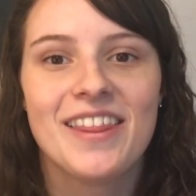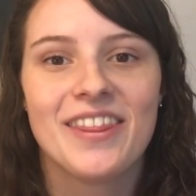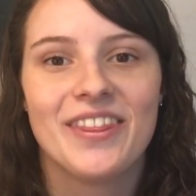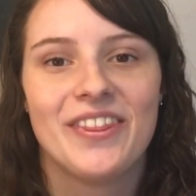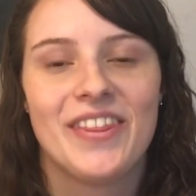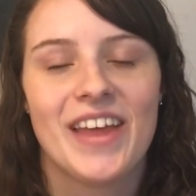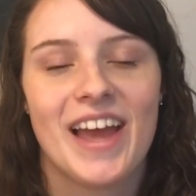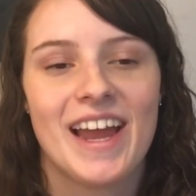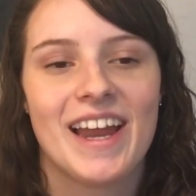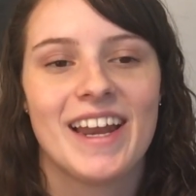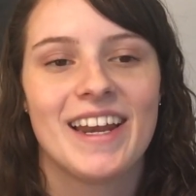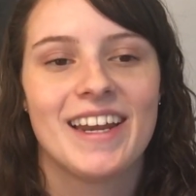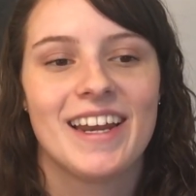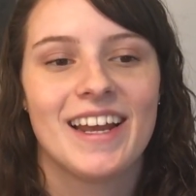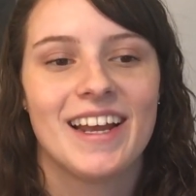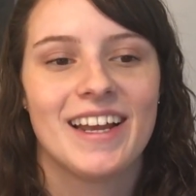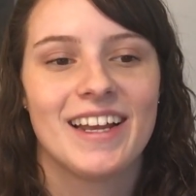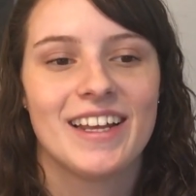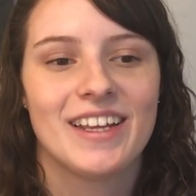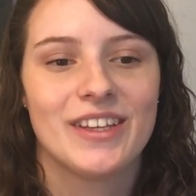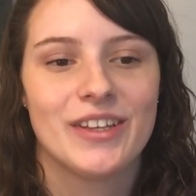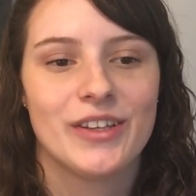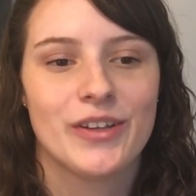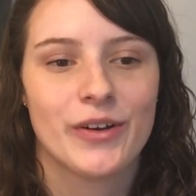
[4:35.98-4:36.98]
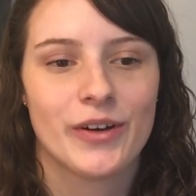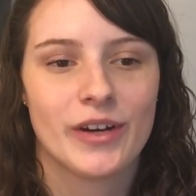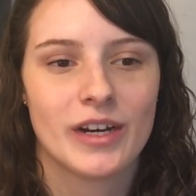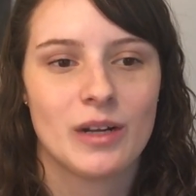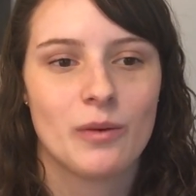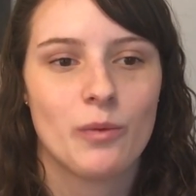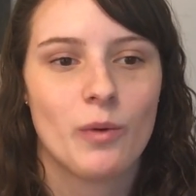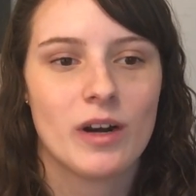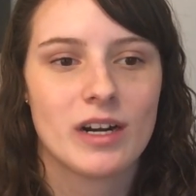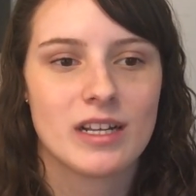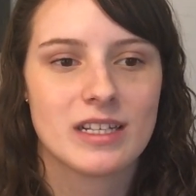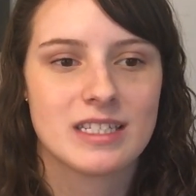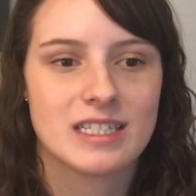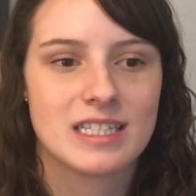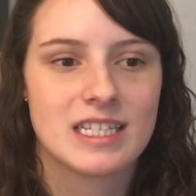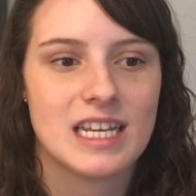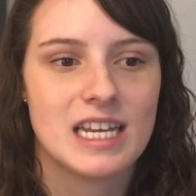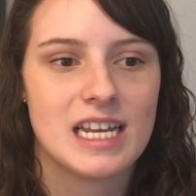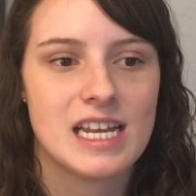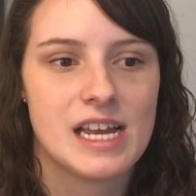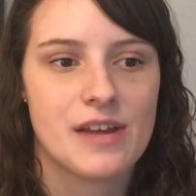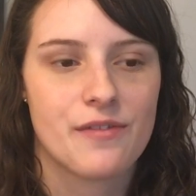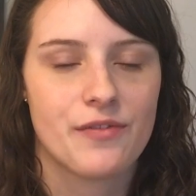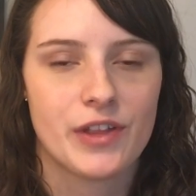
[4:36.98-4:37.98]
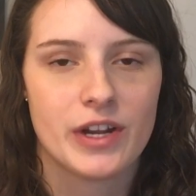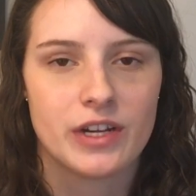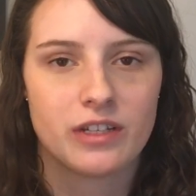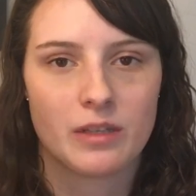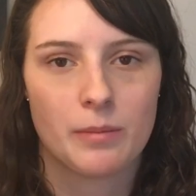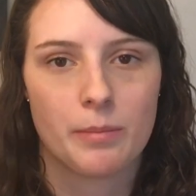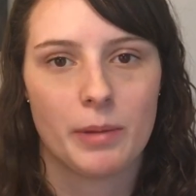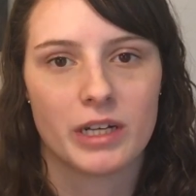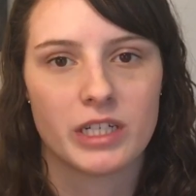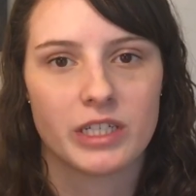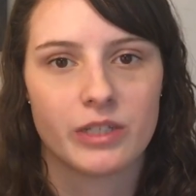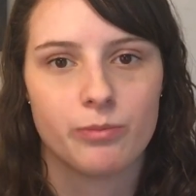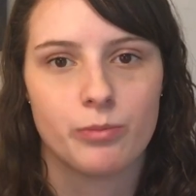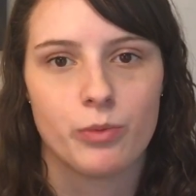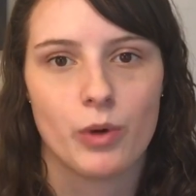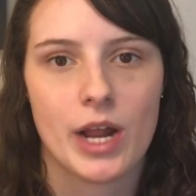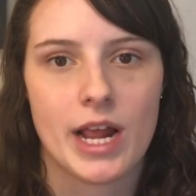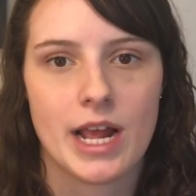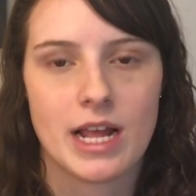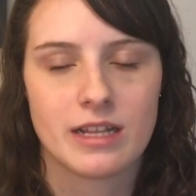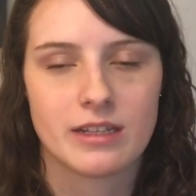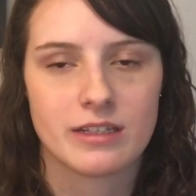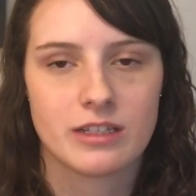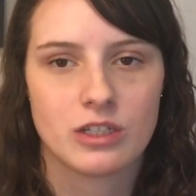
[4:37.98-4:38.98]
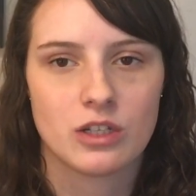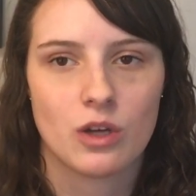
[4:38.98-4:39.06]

then you're gonna wanna see if there's a bunch of brands.